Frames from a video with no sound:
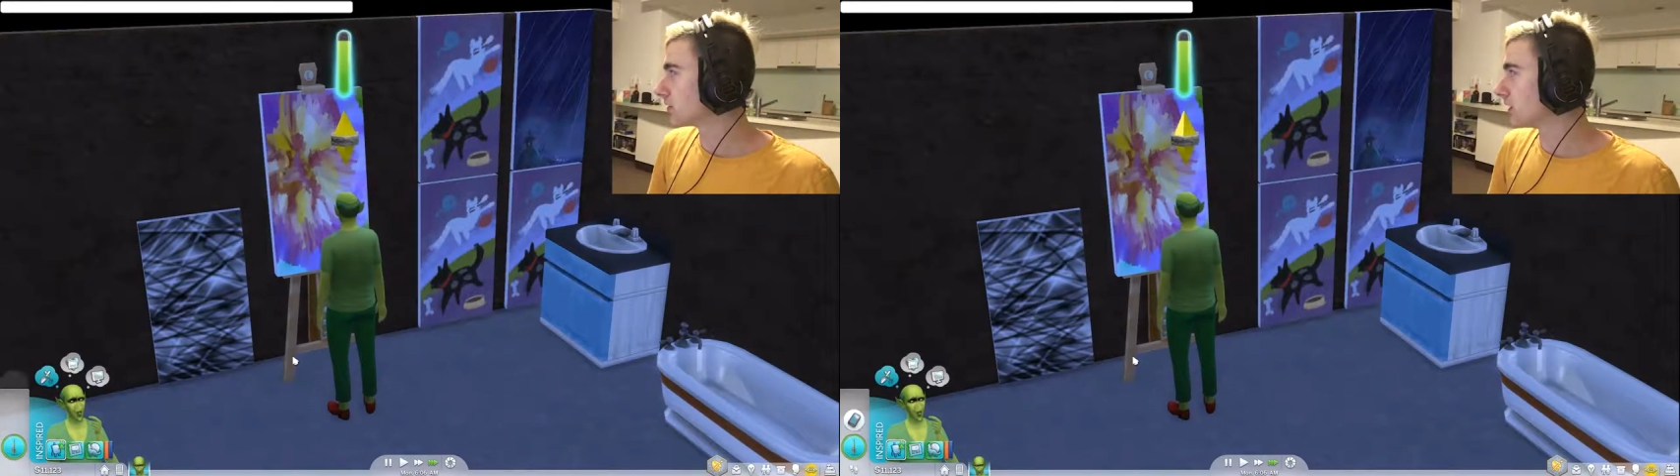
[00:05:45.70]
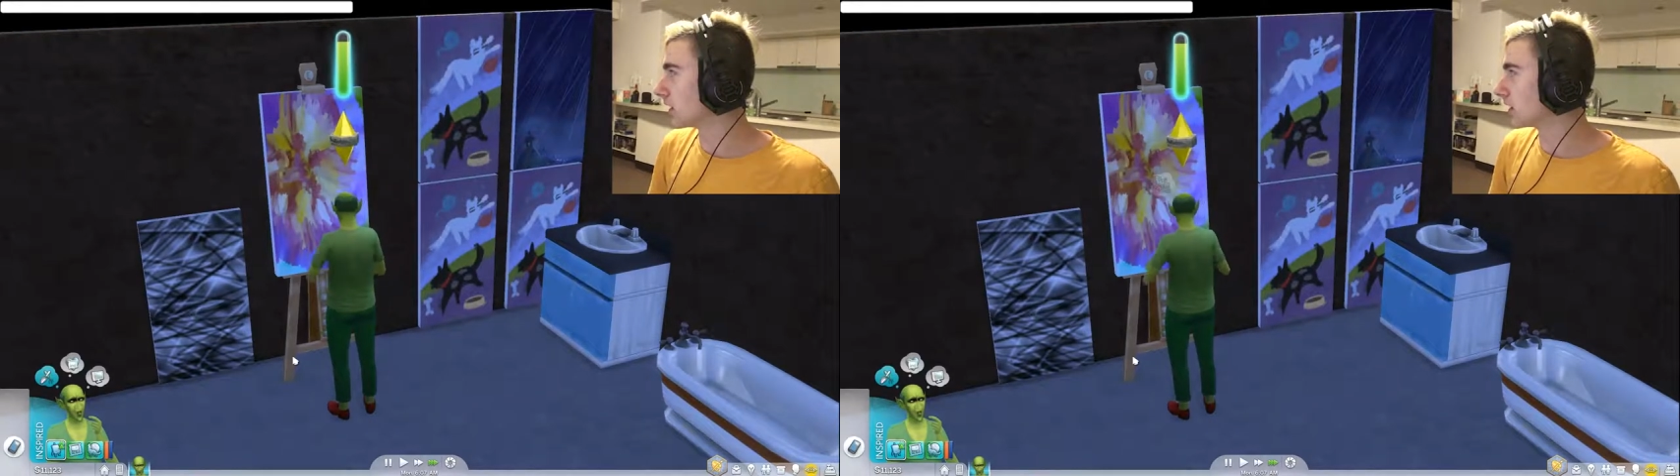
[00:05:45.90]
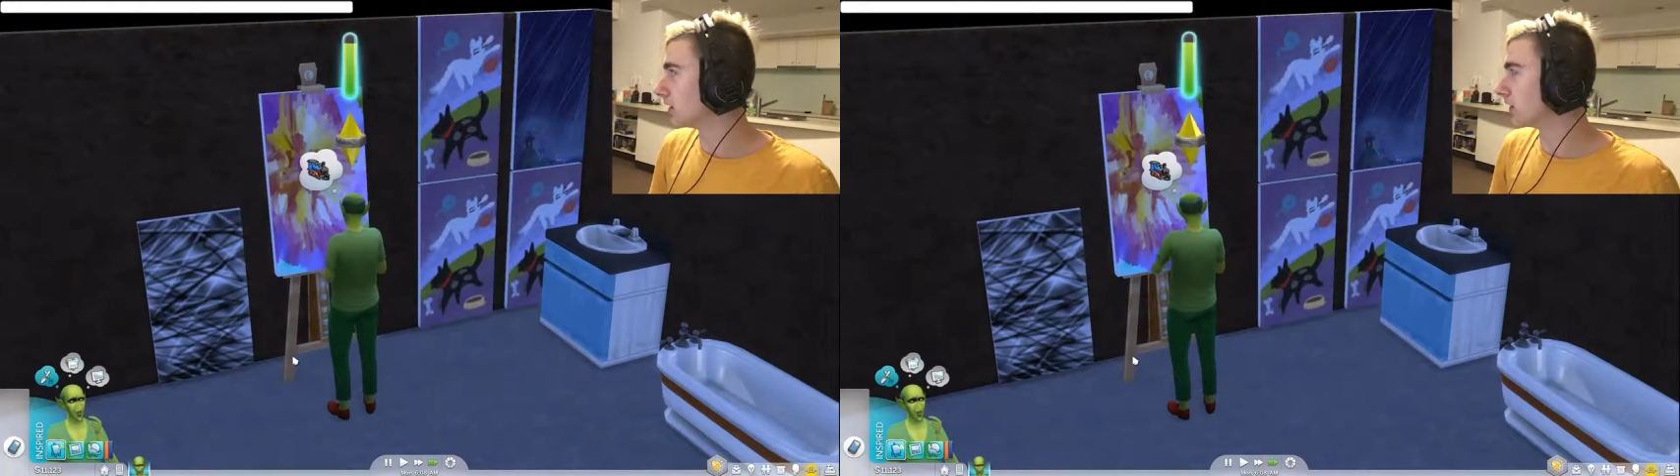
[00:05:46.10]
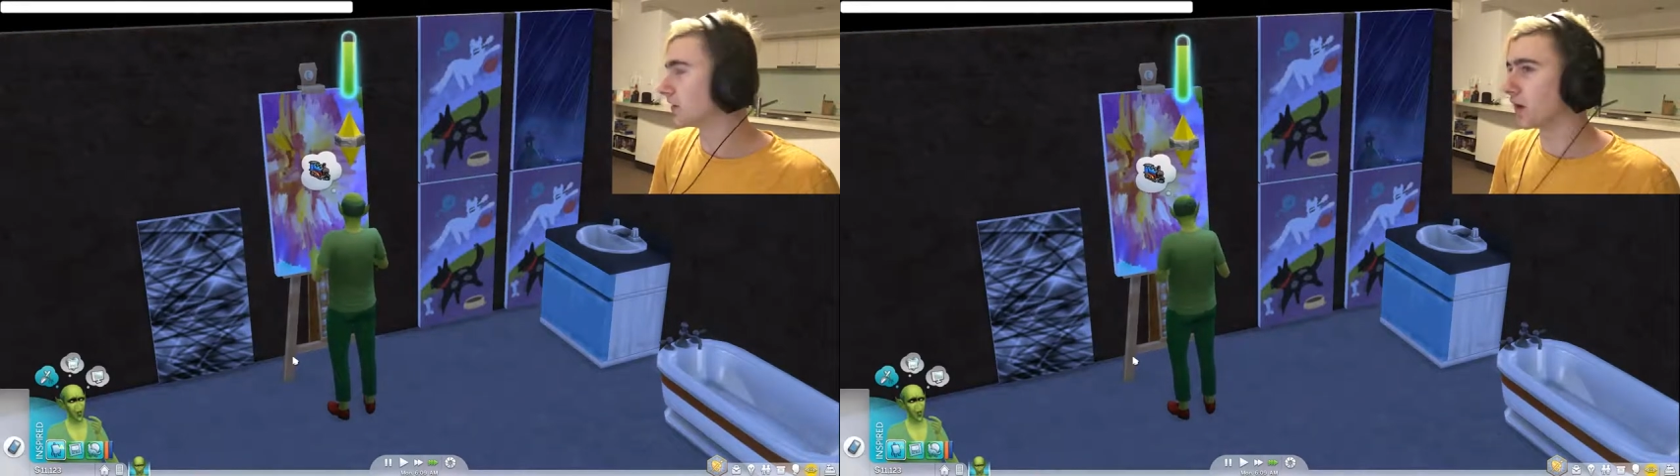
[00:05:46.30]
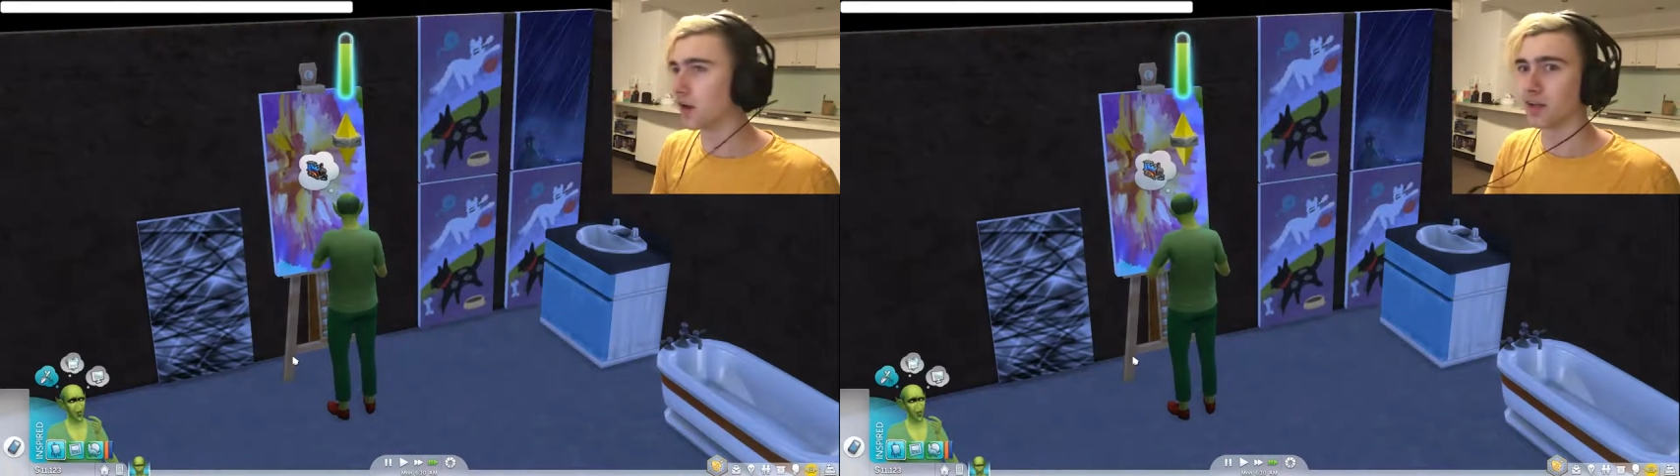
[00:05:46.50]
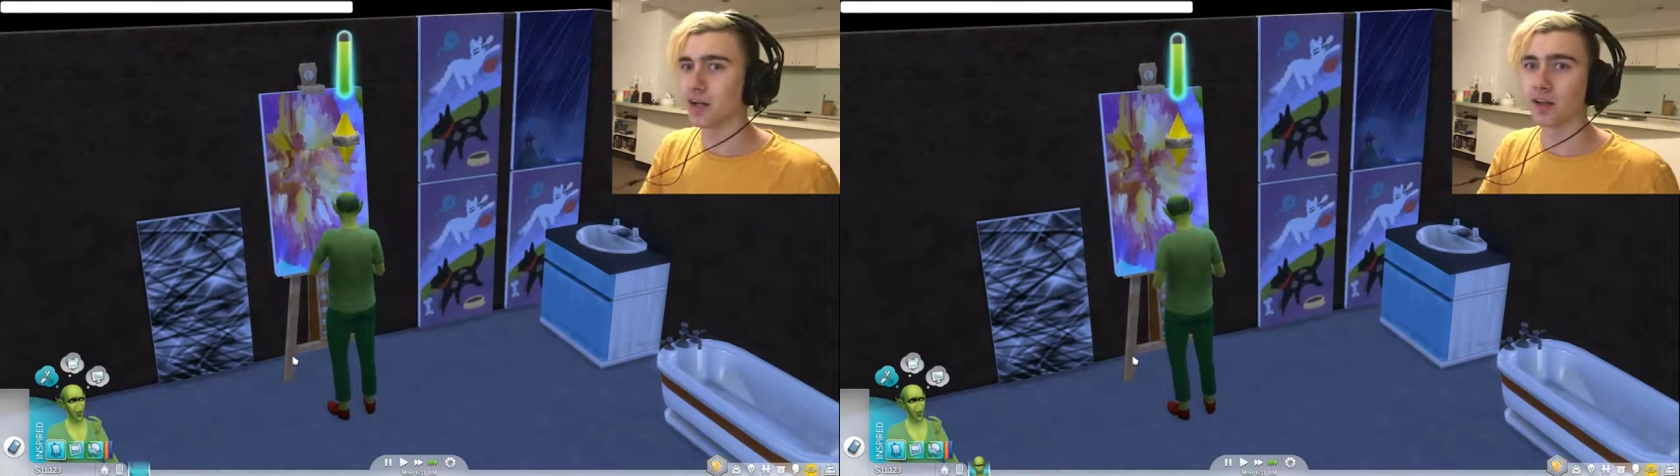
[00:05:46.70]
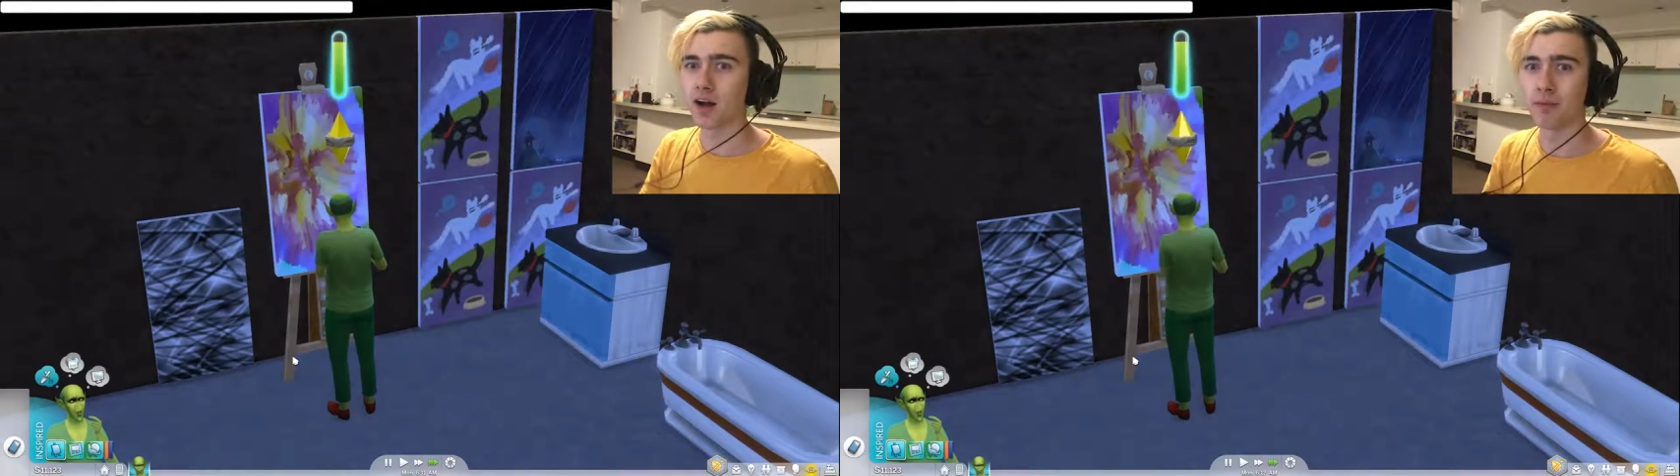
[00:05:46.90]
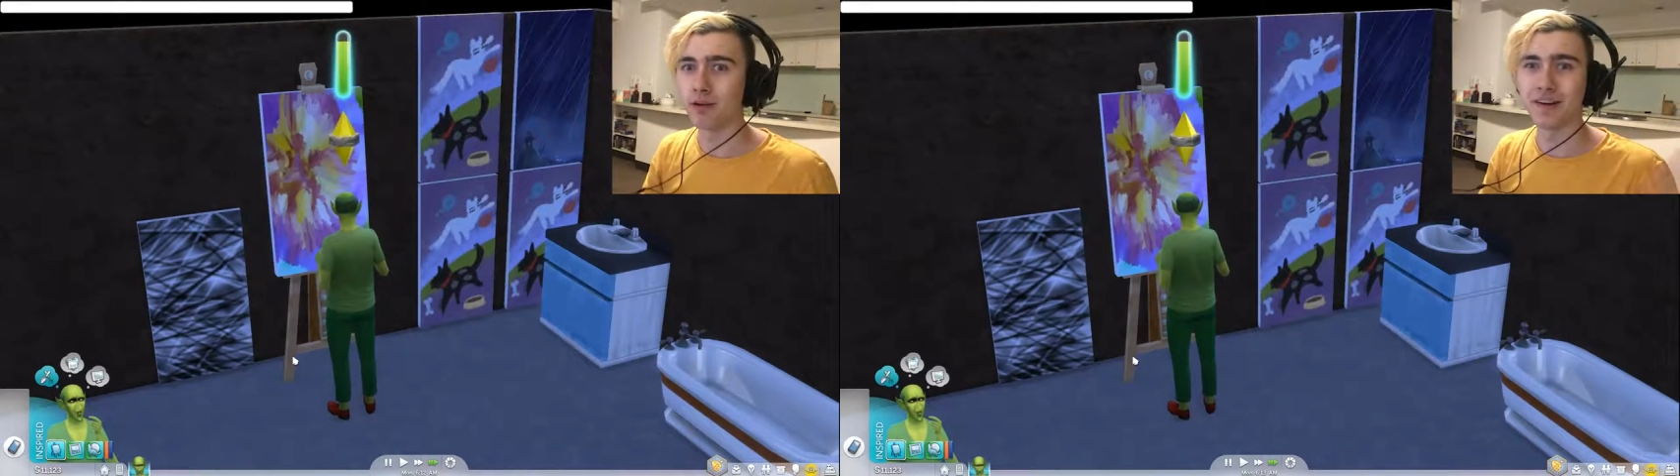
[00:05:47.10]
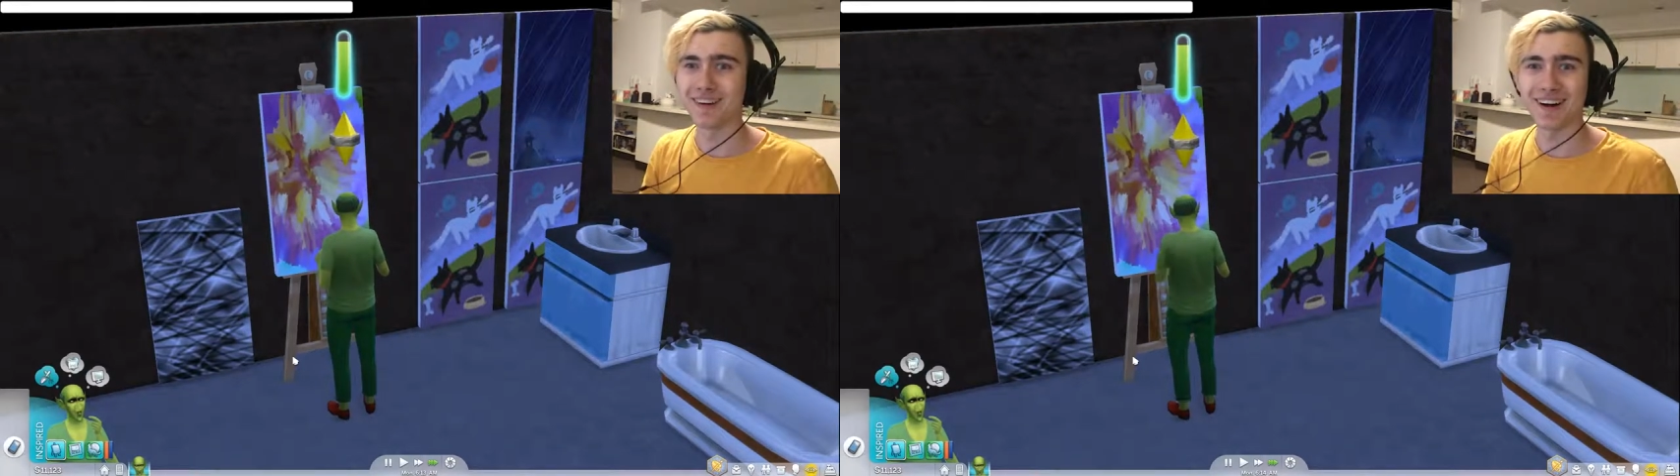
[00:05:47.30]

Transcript: fucking the Dalai Lama,